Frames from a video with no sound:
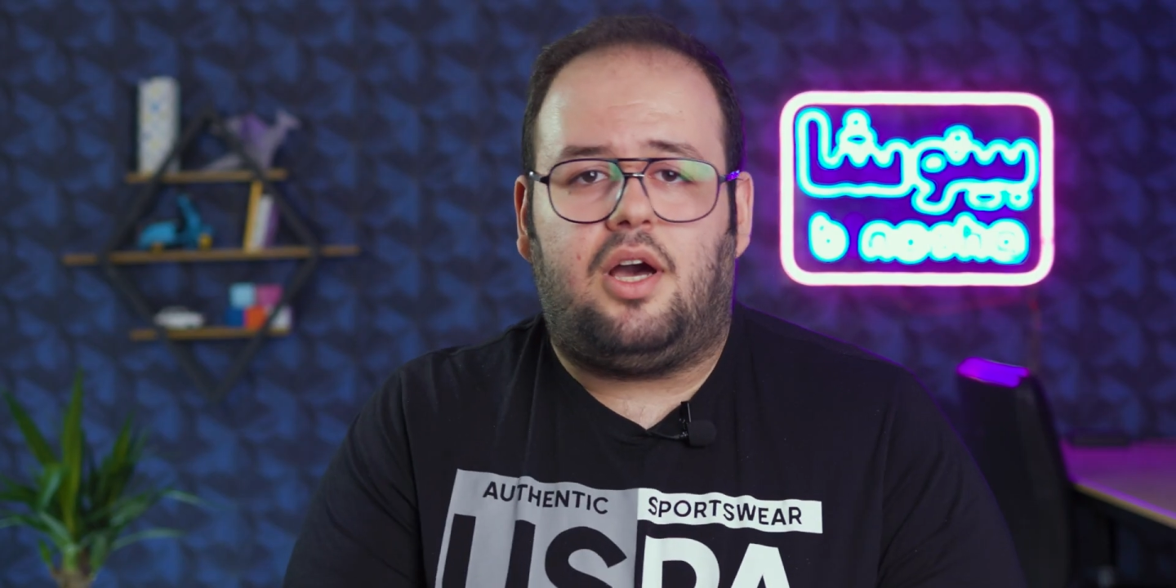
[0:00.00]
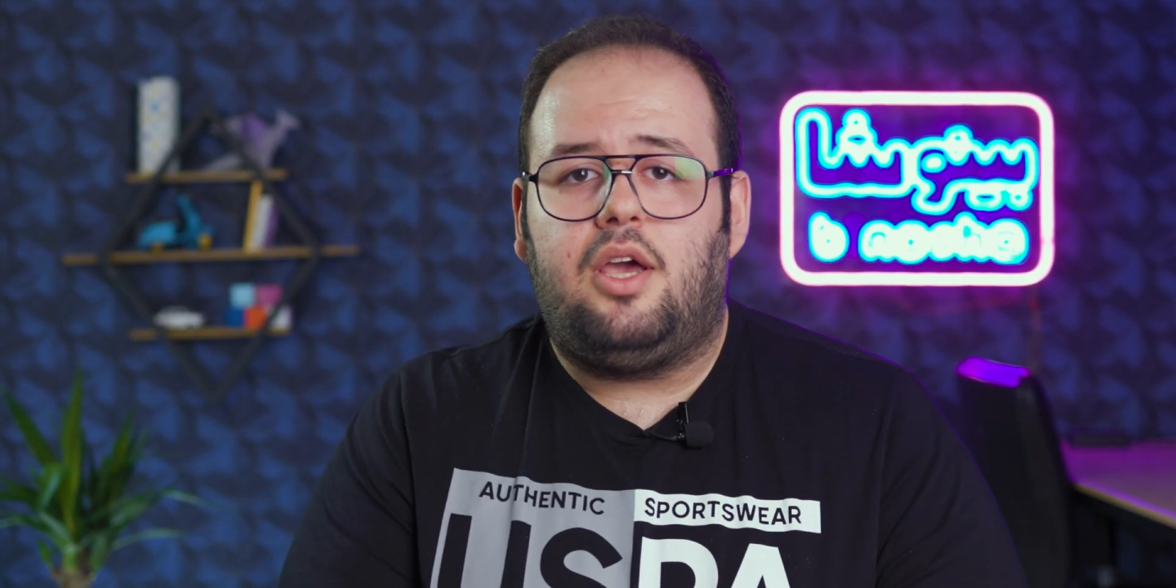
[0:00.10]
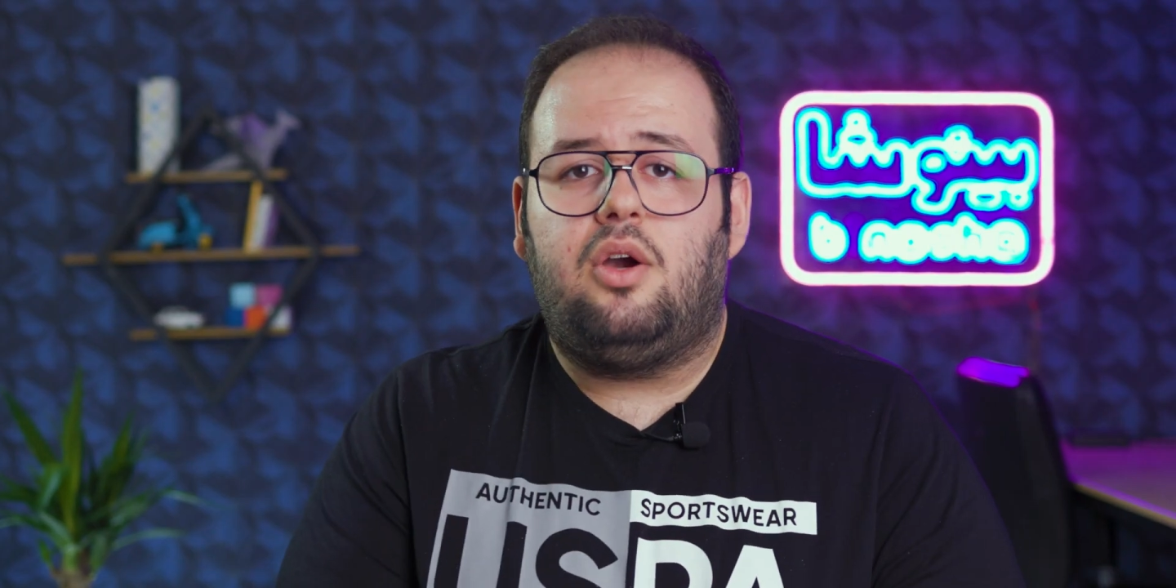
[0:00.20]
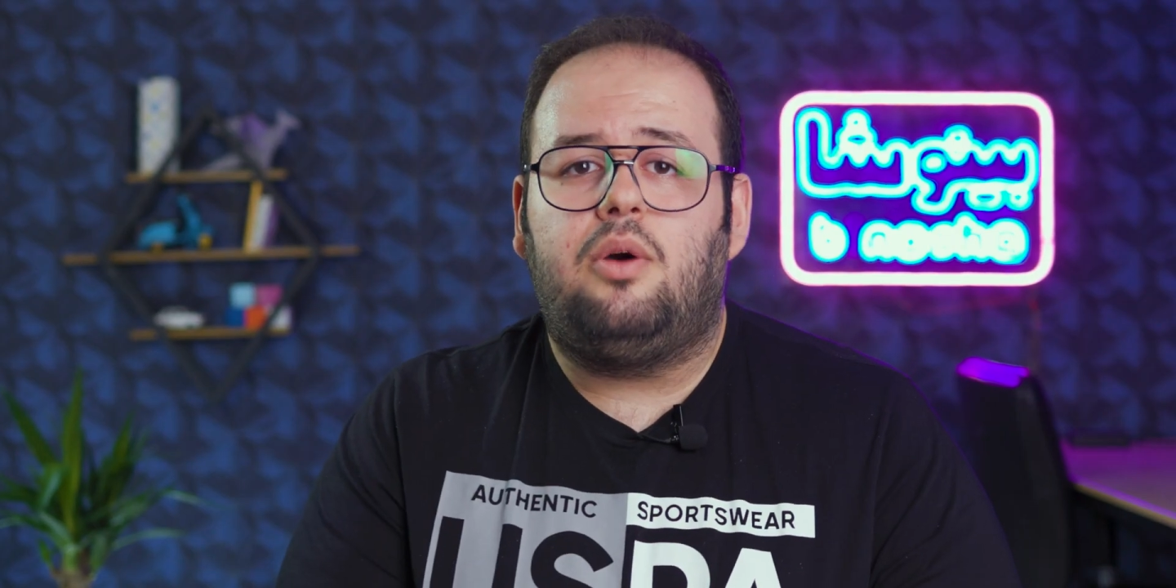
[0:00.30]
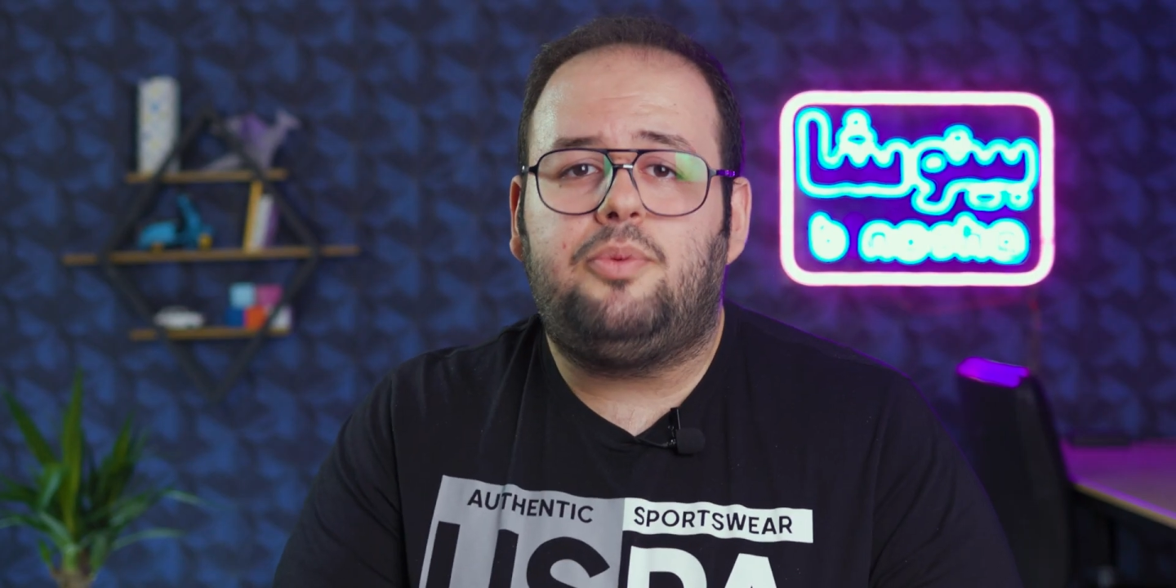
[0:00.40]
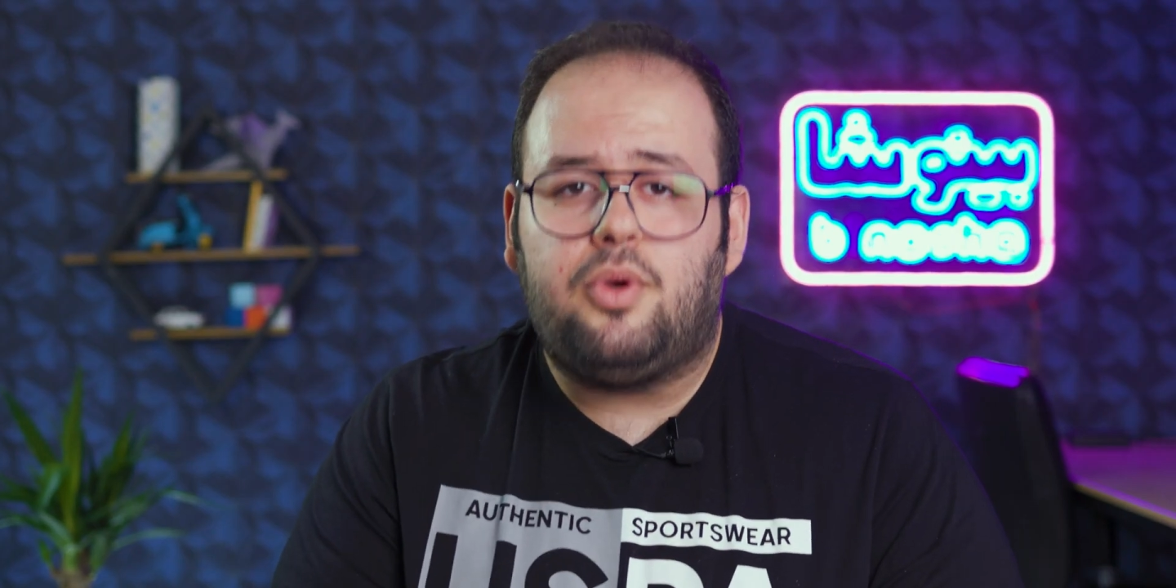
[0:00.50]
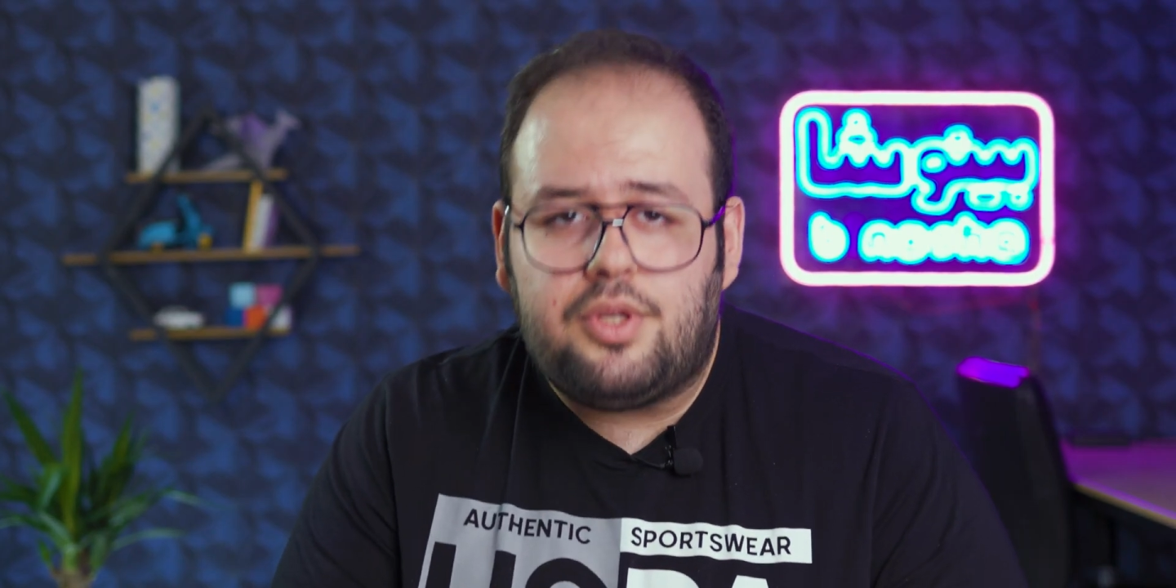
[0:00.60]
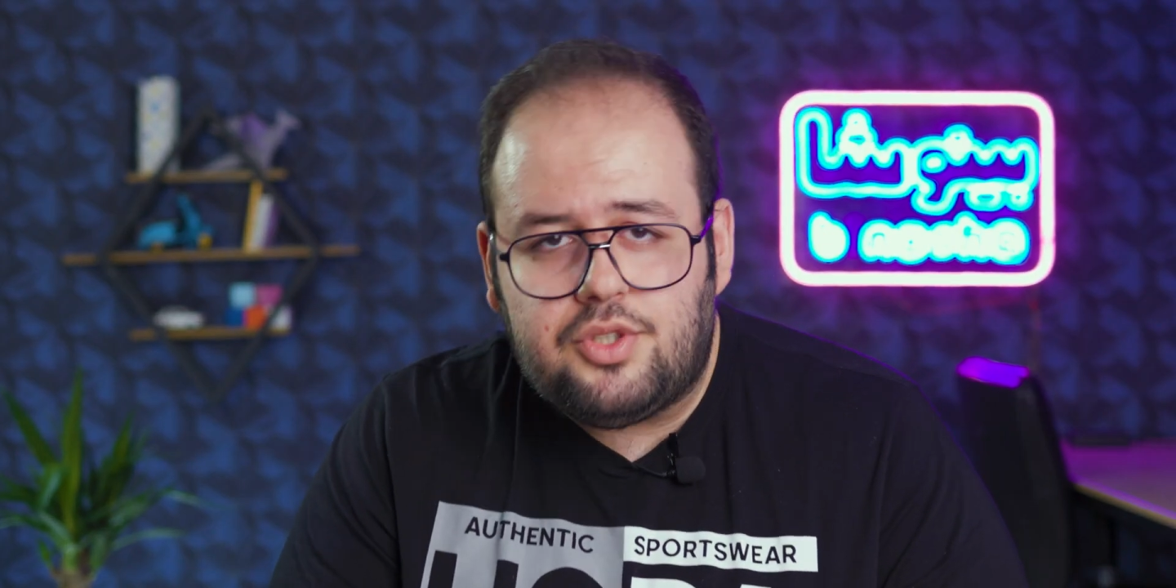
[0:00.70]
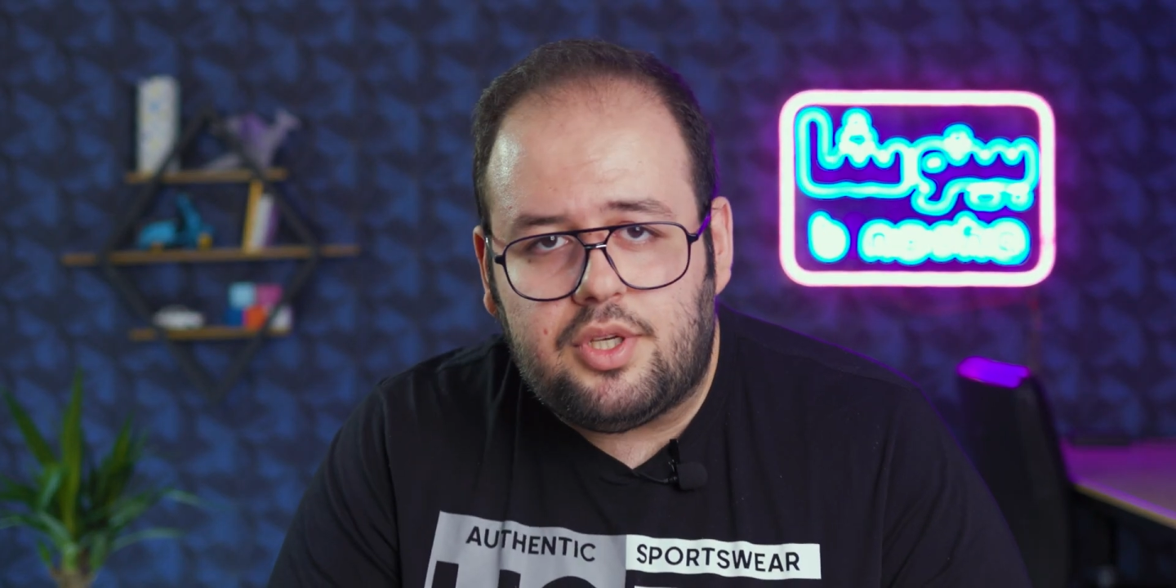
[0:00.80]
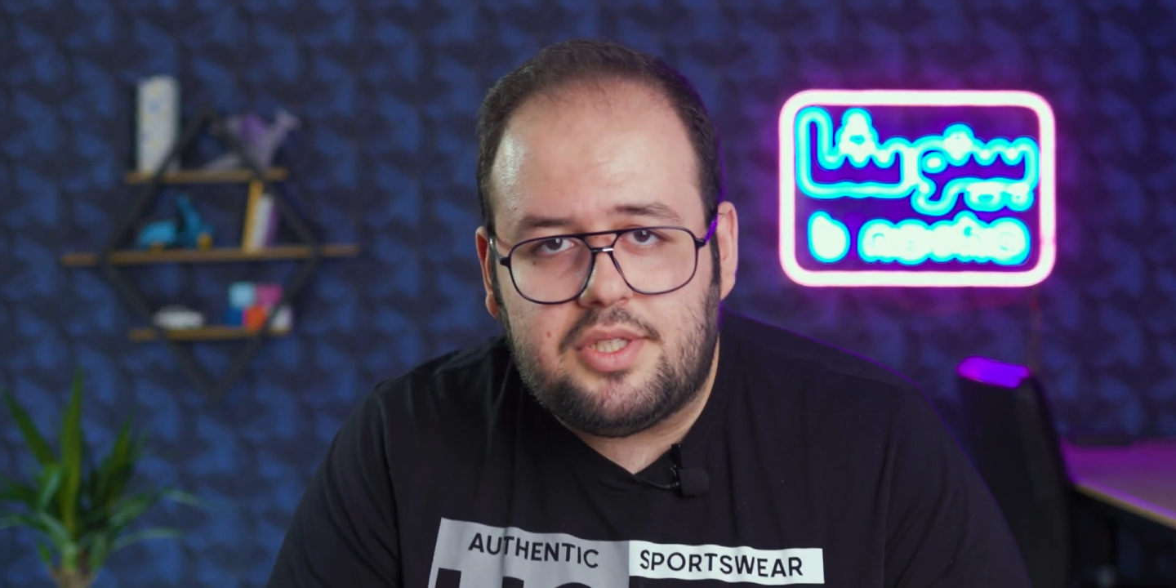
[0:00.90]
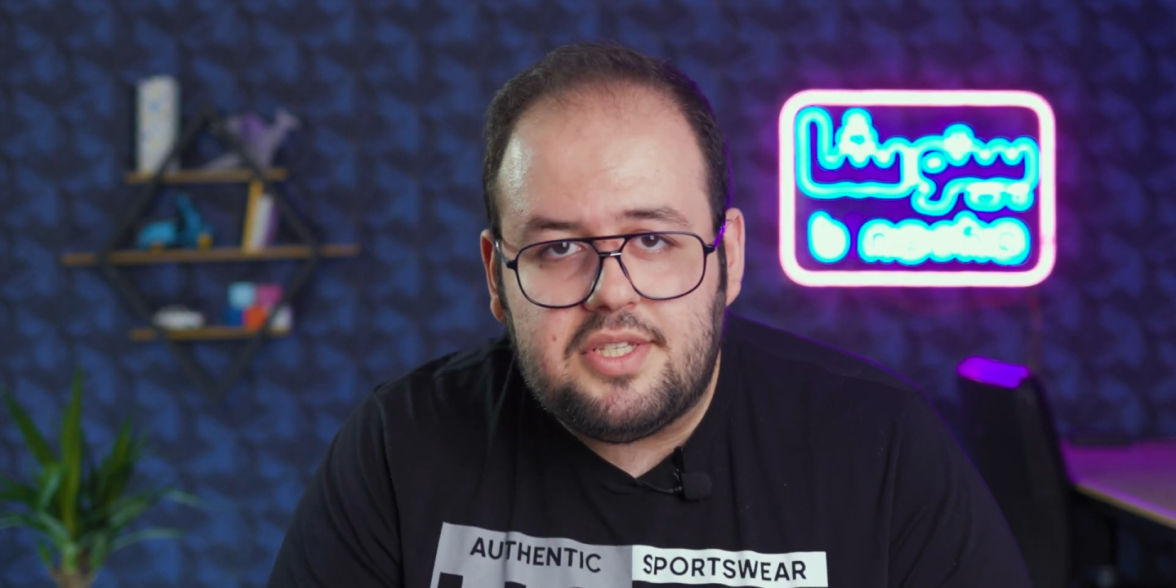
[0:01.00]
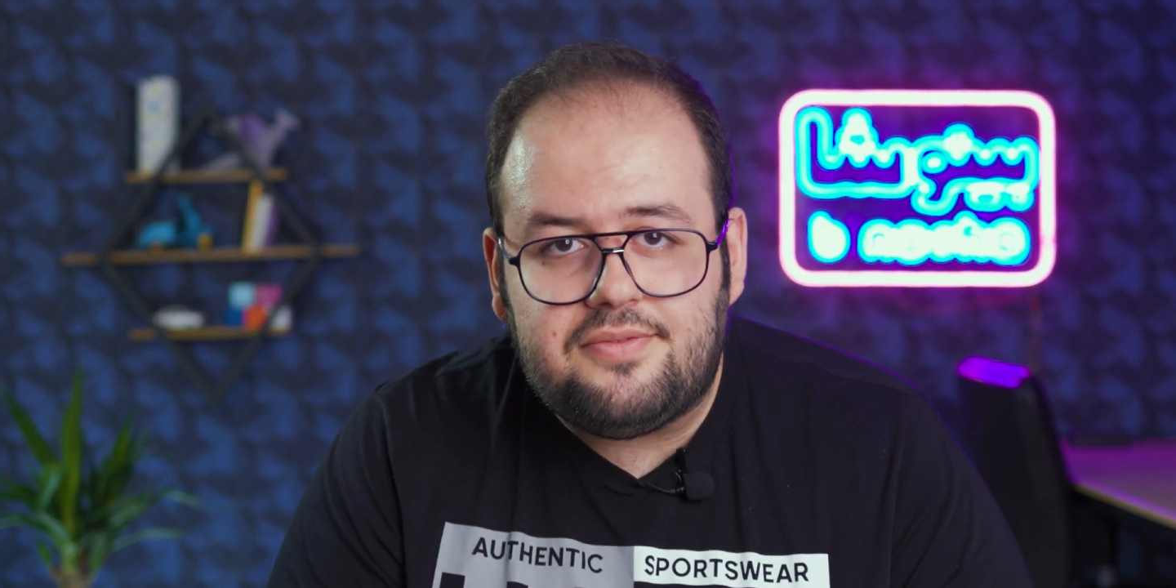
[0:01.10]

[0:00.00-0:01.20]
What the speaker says: I hope you enjoyed